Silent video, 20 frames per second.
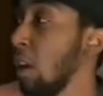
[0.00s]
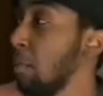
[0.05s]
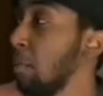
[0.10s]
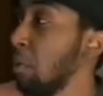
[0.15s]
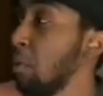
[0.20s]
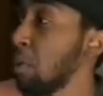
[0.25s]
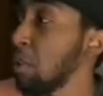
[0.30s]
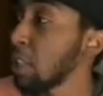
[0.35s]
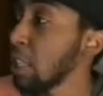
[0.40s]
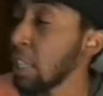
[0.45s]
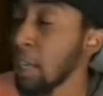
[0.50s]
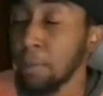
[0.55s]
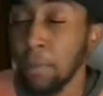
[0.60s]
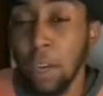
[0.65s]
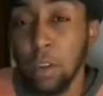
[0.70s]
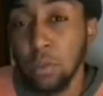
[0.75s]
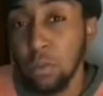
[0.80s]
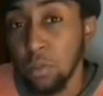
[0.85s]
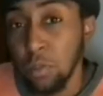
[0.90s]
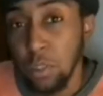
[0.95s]
But one thing I'm
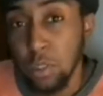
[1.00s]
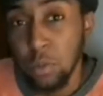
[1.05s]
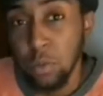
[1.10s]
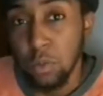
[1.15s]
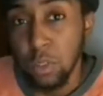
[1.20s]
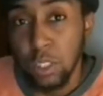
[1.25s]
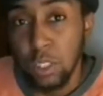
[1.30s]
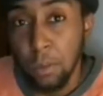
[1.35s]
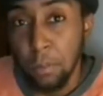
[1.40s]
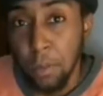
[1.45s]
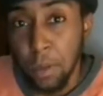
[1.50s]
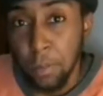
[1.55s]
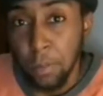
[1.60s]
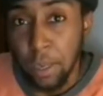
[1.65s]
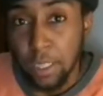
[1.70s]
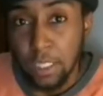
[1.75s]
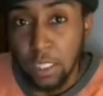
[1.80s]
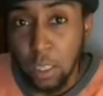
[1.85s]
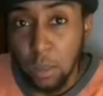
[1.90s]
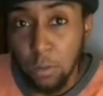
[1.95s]
not going to do is commit
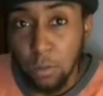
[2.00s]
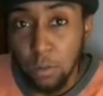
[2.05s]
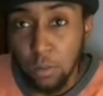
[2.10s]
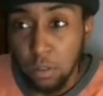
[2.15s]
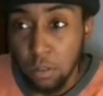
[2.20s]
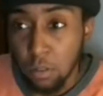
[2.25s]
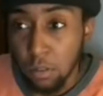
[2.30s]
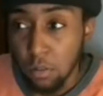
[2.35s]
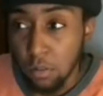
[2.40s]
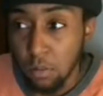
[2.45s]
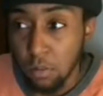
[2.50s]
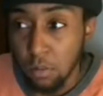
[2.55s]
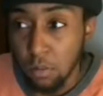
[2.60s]
myself to